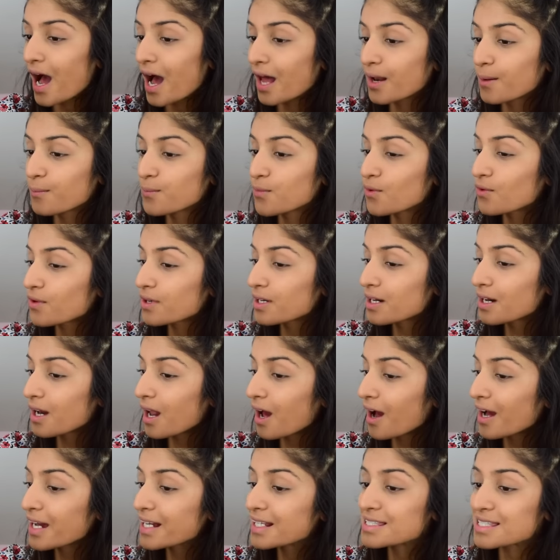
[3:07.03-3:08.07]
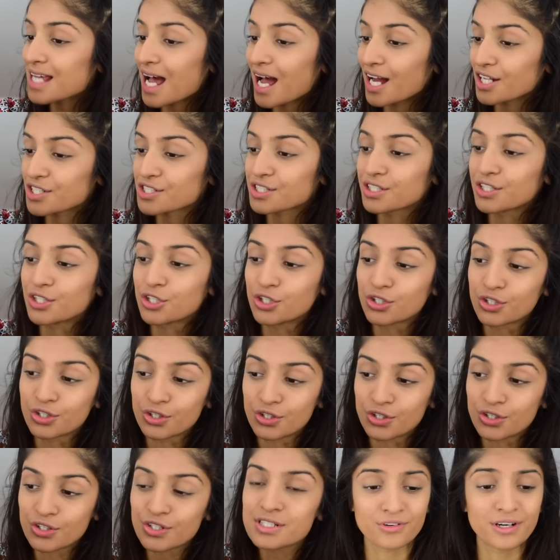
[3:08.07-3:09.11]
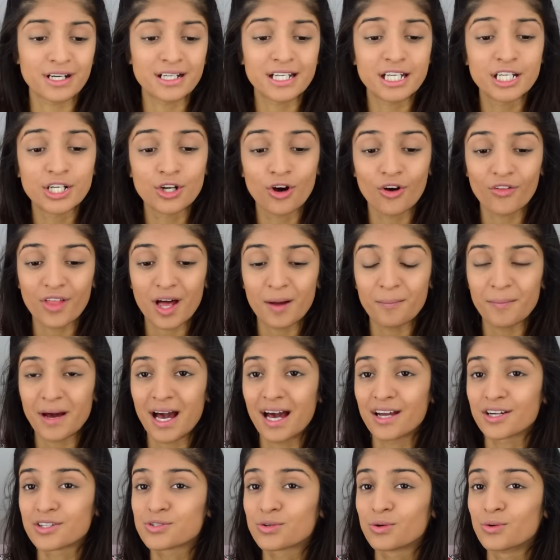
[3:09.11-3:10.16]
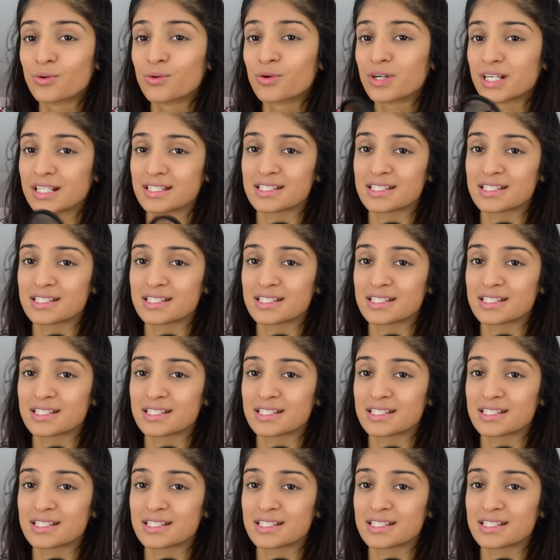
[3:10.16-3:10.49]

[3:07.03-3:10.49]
And I'm not gonna lie, it's actually good. Really not that bad at all.